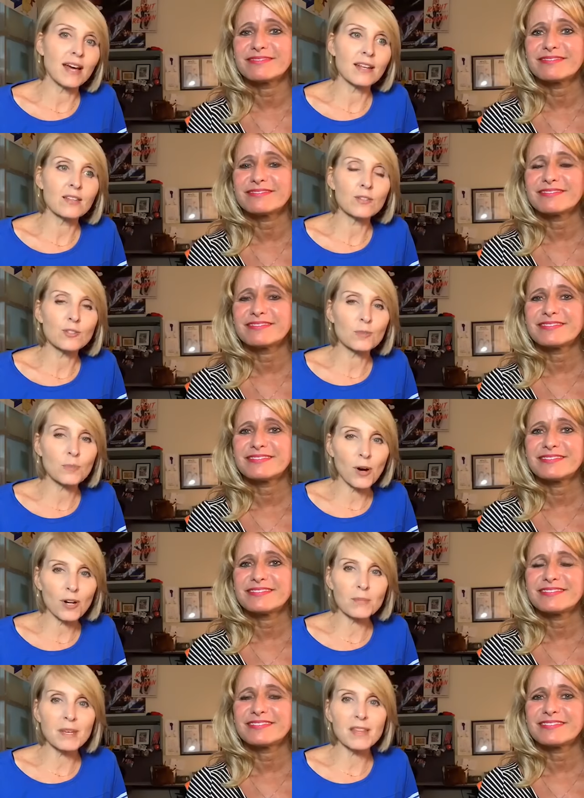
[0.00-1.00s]
Speaker 1: that. And there's a
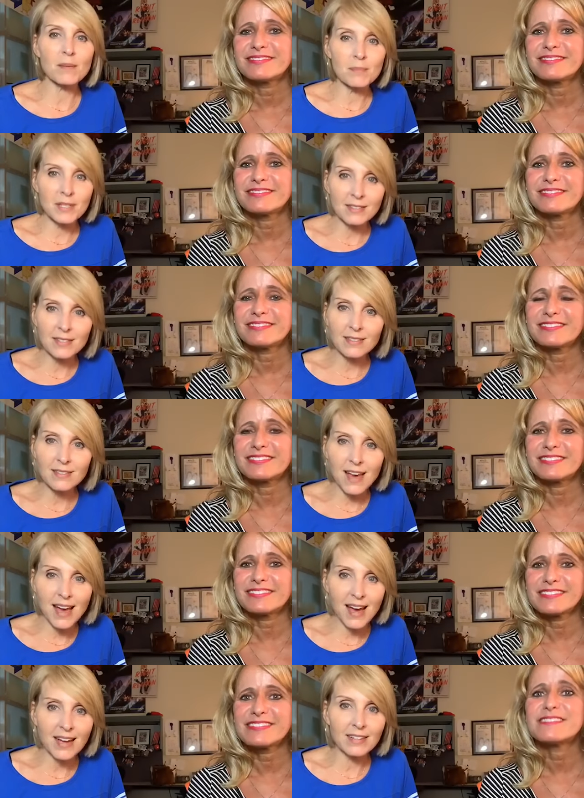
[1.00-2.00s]
part of me that misses
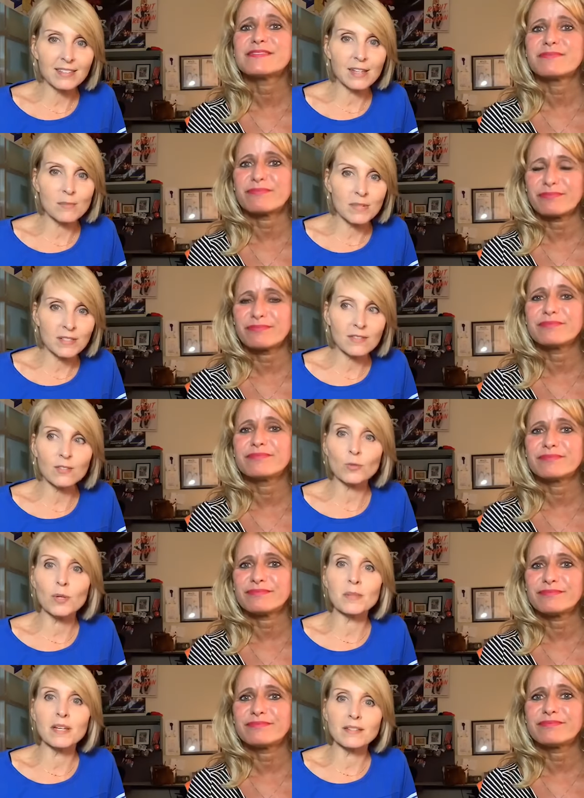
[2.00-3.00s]
that because I miss the
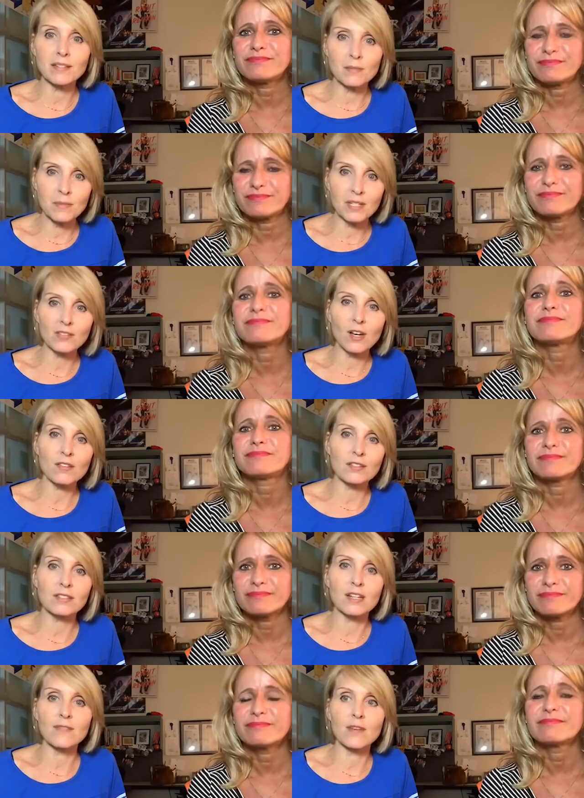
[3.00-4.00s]
swim meets, I miss all the
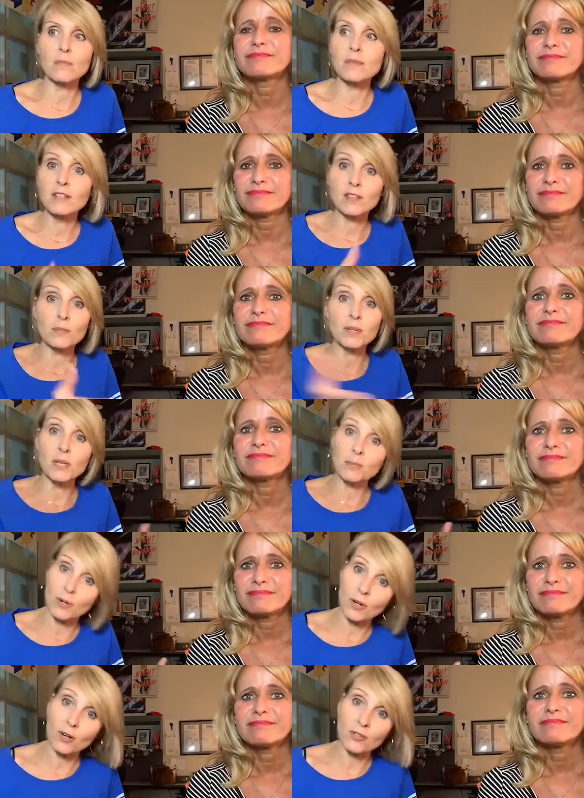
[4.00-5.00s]
stuff, I miss the
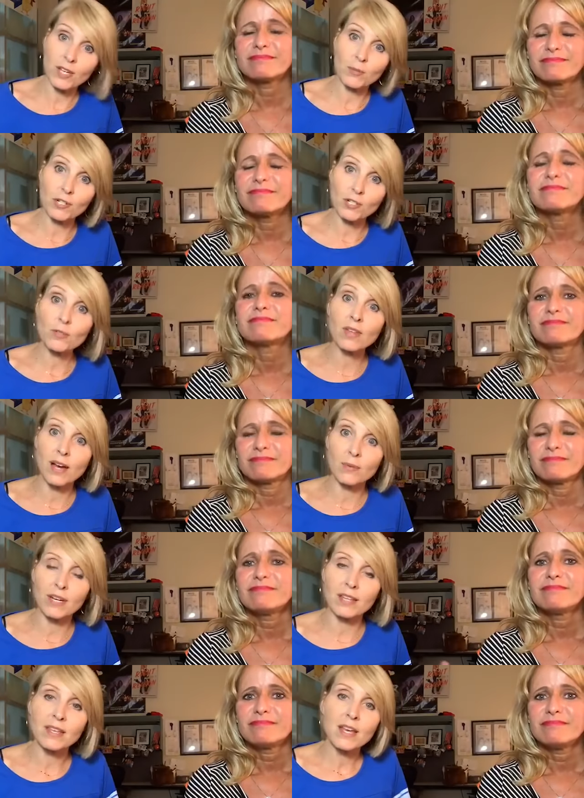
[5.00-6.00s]
people that we do that
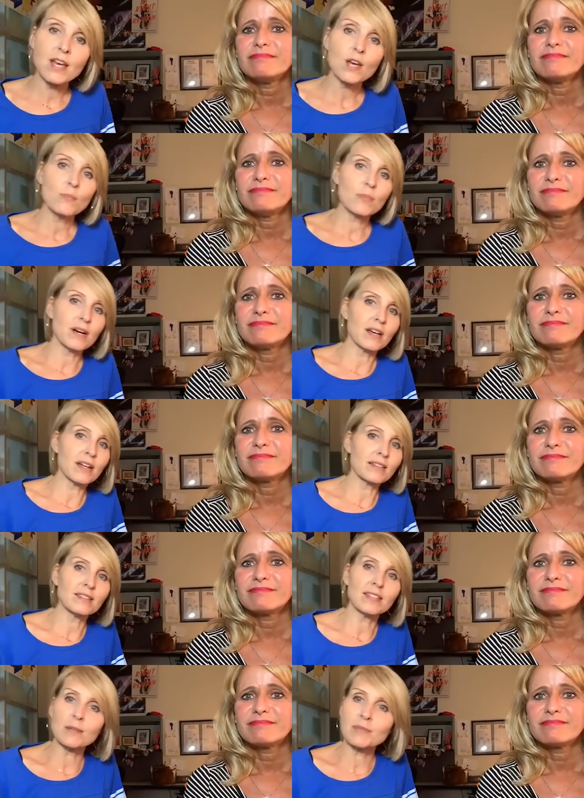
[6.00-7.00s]
with. But at
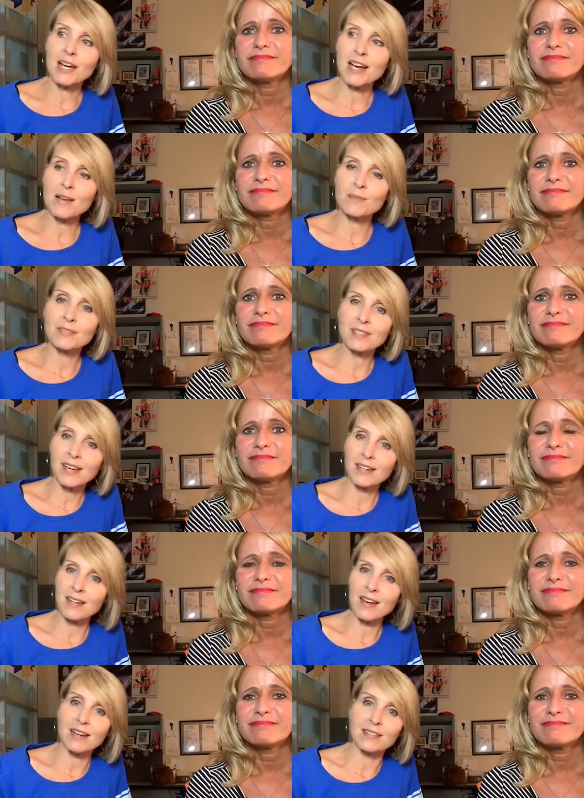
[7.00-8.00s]
the same time, it's kind
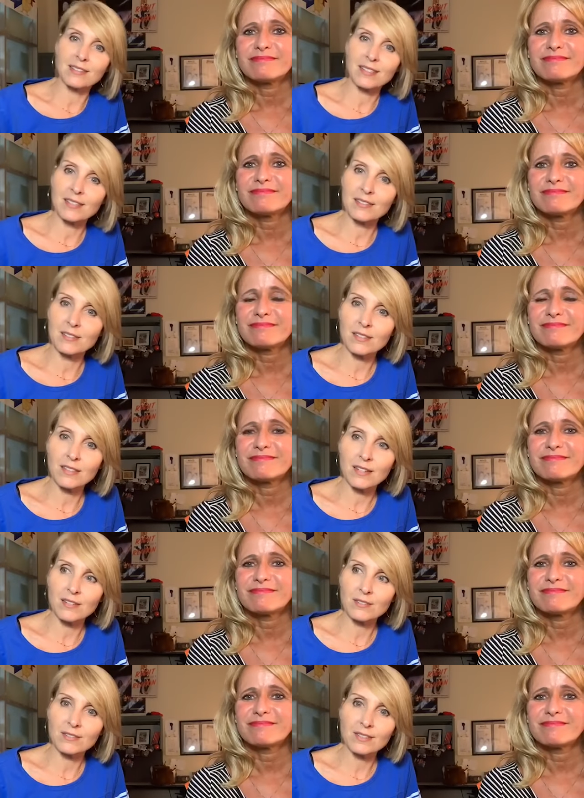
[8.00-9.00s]
of nice because you
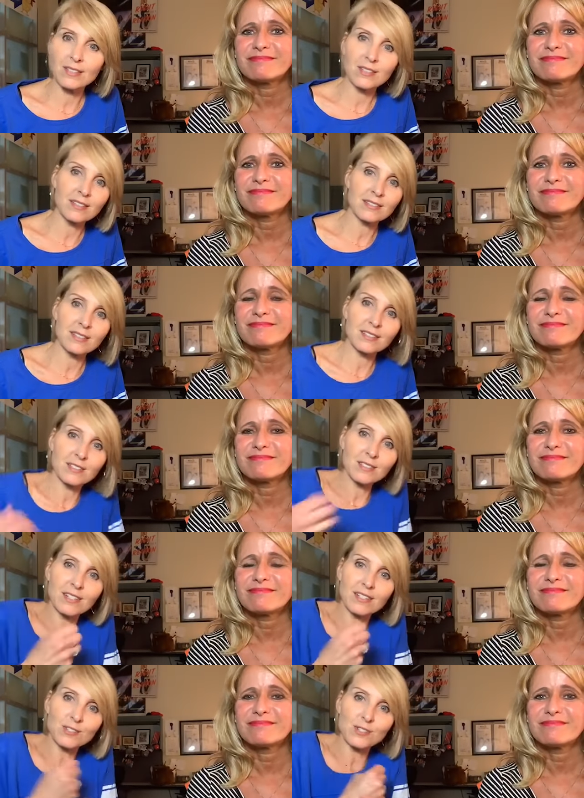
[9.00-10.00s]
know you get a
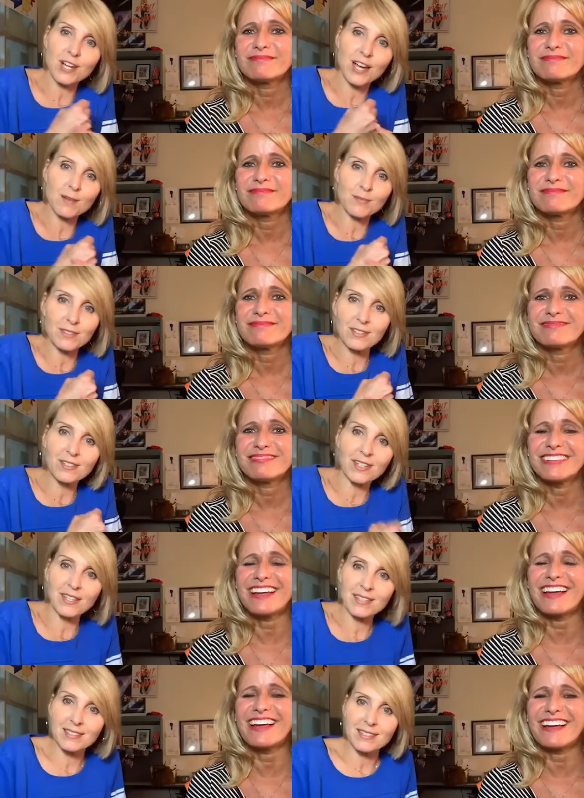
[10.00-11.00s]
little extra time with your
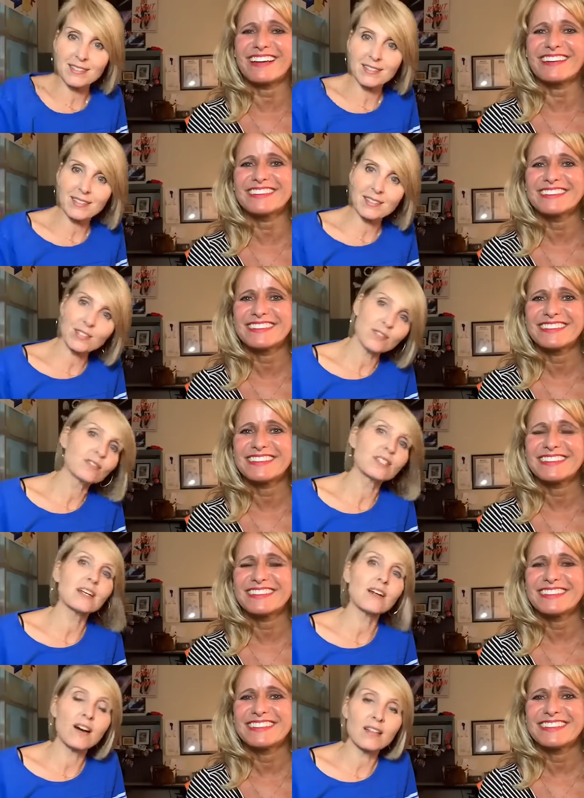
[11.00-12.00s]
kids. Yeah. You
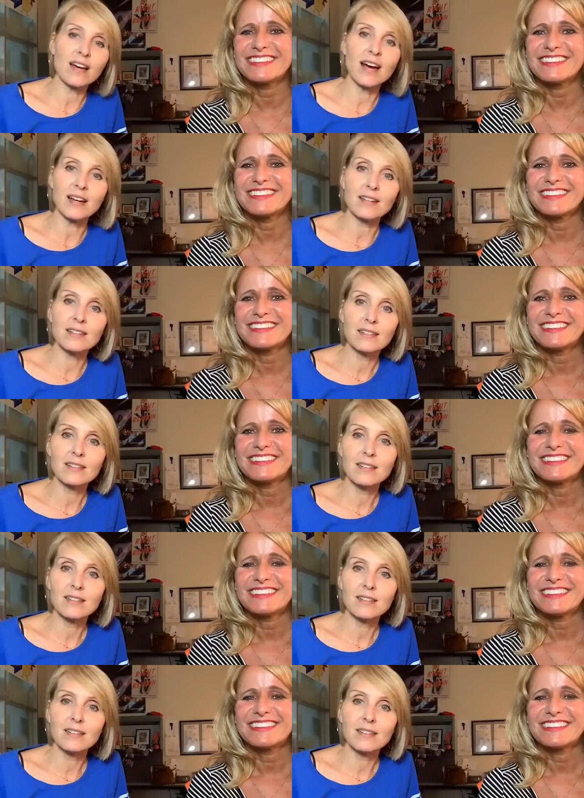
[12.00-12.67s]
get all that.